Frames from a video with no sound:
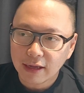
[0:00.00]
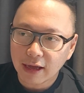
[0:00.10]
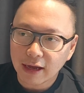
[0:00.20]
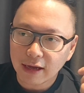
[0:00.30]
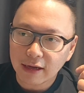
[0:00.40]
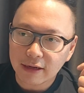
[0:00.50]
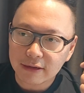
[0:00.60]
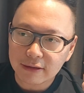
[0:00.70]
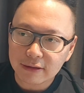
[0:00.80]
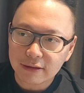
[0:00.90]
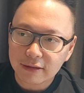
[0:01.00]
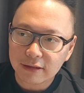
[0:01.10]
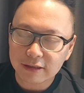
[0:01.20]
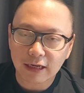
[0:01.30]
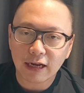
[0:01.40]
And
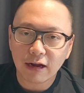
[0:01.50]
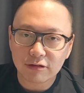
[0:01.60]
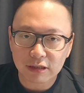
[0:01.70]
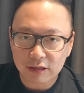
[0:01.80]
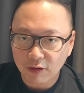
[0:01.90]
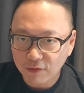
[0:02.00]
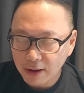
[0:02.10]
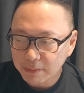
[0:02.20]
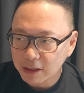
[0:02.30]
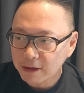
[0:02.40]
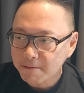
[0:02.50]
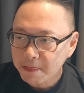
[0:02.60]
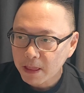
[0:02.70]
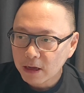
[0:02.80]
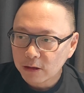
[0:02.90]
the second house is our family,
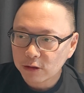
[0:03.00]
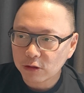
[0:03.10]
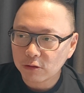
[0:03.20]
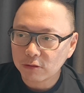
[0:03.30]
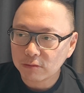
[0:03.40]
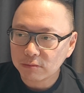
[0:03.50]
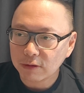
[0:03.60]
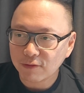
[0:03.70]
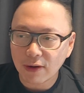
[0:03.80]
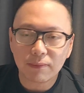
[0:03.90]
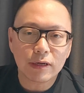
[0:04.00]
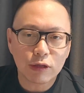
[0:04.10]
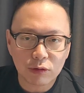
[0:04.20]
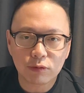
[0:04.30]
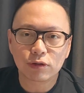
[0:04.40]
so the family
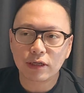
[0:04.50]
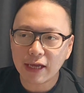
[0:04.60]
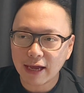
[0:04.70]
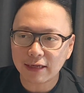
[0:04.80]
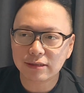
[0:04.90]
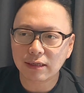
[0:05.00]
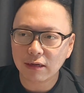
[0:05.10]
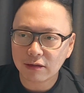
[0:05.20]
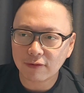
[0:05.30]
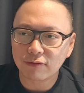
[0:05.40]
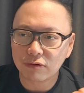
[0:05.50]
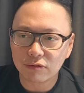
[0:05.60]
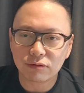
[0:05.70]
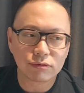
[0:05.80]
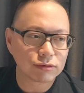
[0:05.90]
usually has a lot of
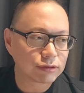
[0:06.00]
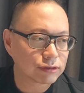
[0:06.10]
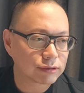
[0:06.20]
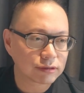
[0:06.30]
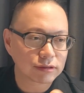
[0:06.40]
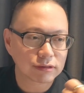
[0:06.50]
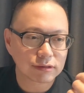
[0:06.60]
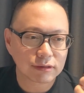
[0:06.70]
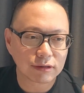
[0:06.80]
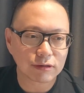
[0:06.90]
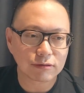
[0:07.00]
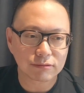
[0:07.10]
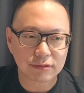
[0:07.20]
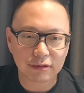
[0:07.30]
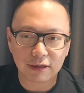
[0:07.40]
rules,
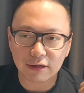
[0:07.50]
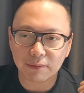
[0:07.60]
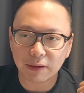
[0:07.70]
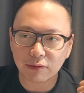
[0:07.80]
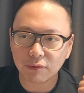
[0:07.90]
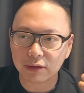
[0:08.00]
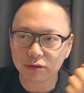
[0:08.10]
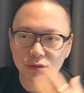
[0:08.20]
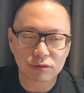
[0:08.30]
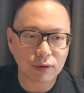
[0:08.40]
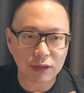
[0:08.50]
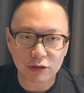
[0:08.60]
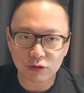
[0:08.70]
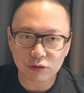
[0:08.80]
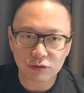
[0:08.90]
about what to do, what
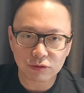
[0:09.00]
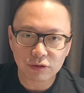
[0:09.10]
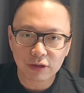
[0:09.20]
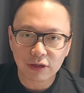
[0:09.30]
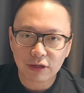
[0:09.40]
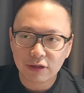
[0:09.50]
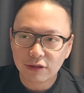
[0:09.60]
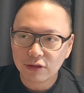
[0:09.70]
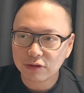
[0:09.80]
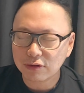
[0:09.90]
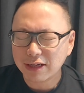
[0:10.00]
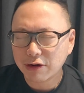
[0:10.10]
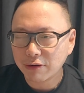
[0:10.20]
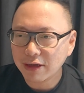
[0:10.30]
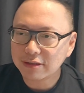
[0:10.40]
not to do. So it
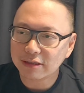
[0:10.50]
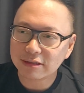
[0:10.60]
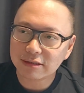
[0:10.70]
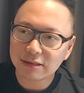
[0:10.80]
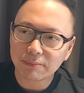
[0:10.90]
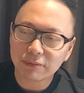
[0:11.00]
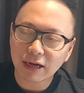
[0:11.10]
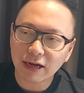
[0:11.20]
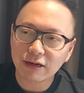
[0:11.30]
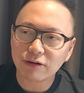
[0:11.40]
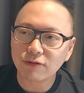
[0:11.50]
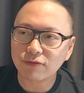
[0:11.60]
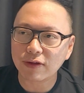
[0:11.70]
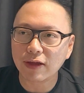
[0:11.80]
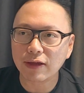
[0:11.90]
creates some kind of
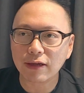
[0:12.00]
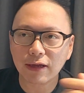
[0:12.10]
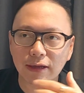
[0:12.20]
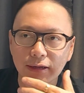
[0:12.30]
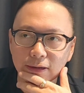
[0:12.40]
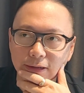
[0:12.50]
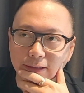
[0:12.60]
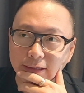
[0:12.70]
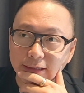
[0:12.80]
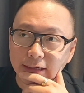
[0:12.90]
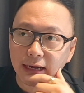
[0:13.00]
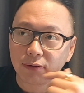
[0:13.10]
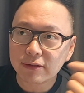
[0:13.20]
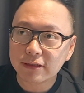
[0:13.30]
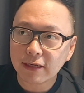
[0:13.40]
a I
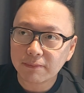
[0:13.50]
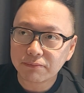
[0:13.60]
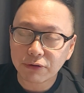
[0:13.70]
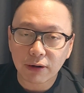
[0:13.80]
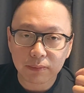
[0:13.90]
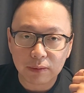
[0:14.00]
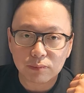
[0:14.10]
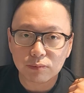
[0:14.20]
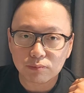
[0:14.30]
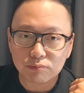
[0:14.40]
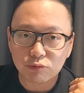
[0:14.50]
would say problem